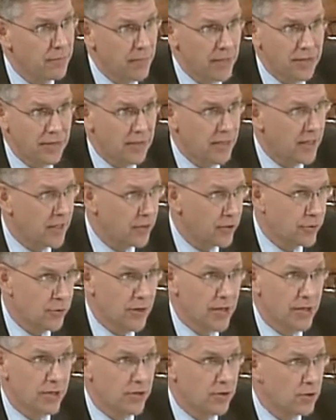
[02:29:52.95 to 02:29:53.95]
maintaining,
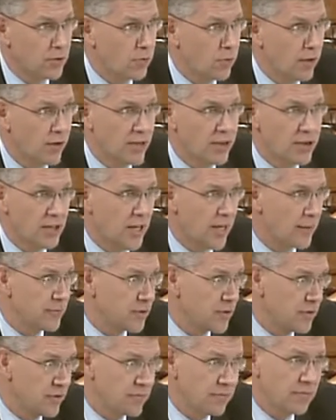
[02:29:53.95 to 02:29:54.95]
creating good quality
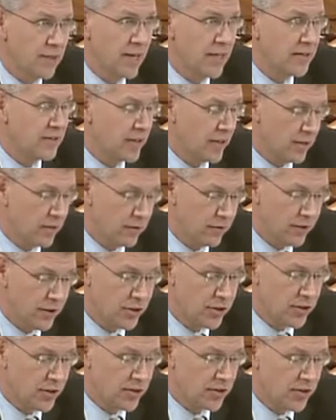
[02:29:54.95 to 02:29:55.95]
jobs and high-tech
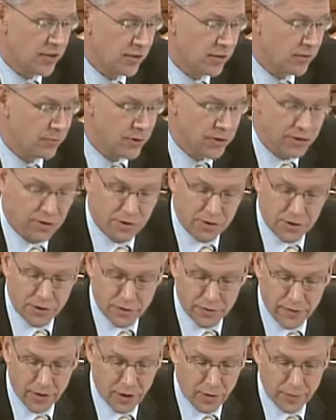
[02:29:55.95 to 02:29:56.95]
innovation, et cetera, and research
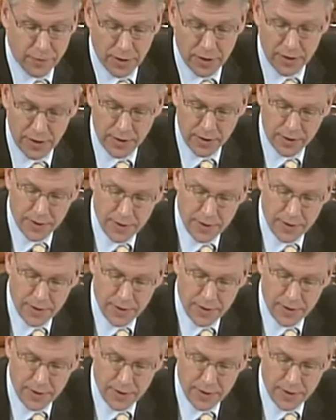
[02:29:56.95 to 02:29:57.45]
and development.